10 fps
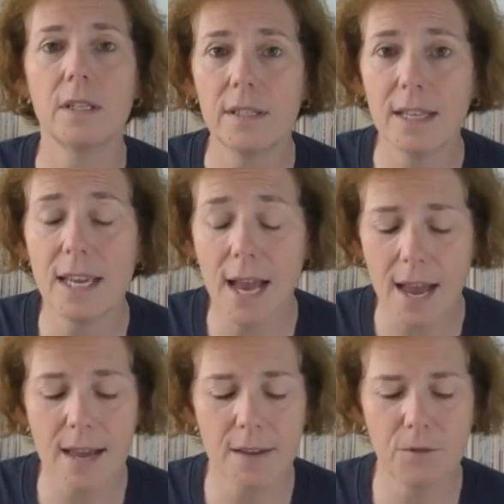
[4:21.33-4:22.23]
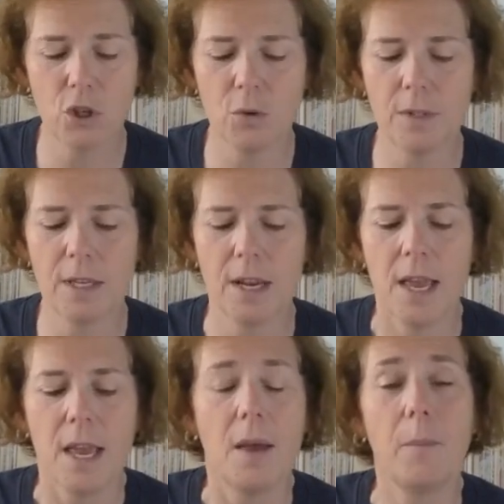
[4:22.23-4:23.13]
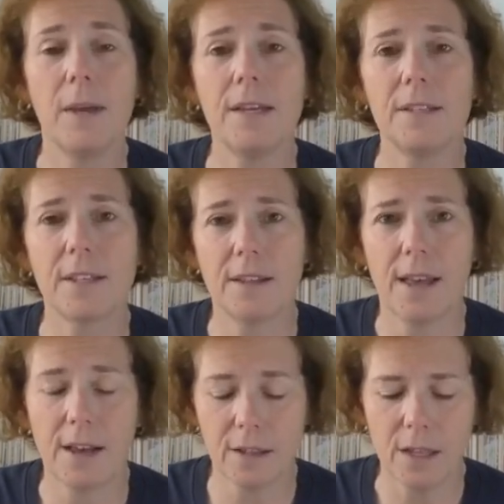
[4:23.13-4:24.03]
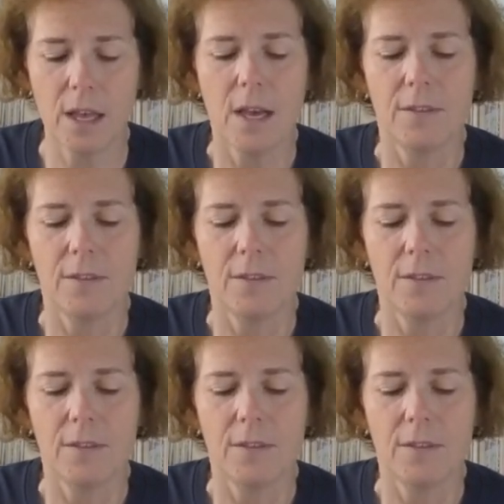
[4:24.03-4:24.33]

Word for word: "See, I have chosen Bezalel,